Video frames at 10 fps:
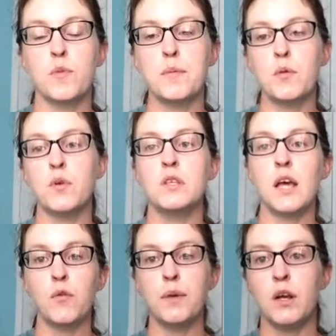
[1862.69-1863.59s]
Maybe one
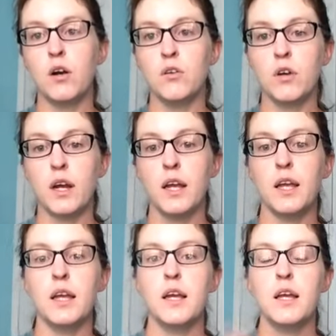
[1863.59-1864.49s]
side would be all
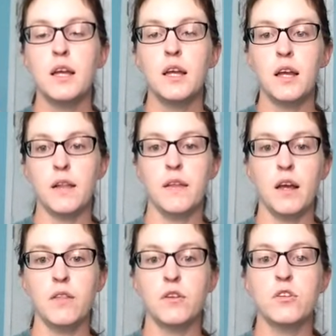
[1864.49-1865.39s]
gray and the
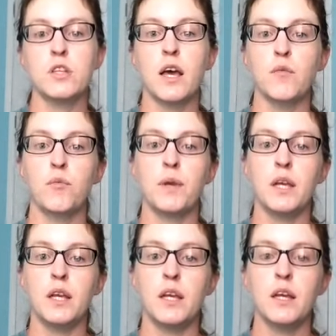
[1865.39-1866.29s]
other side would
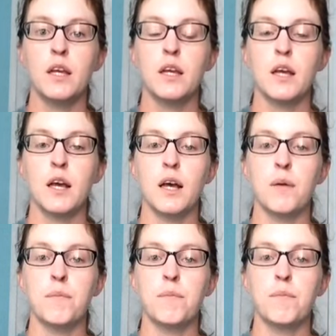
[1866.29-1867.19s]
be
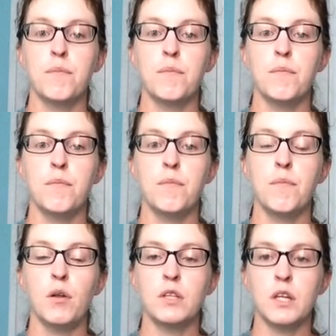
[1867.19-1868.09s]

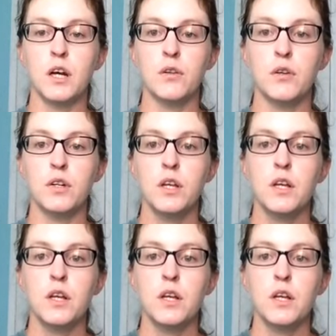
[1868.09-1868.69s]
multicolored.